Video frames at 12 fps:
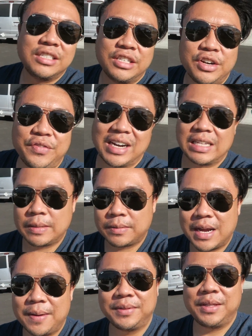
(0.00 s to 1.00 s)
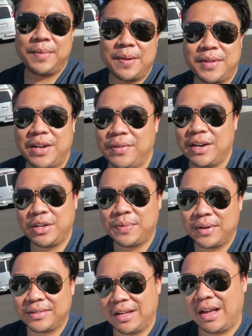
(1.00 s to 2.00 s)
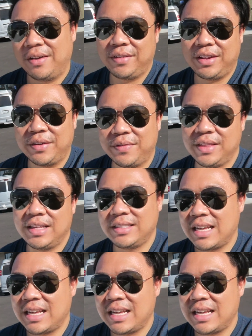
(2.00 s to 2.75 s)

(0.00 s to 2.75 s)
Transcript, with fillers: So don't forget to subscribe, so you'll be updated when I do post the haul video for this.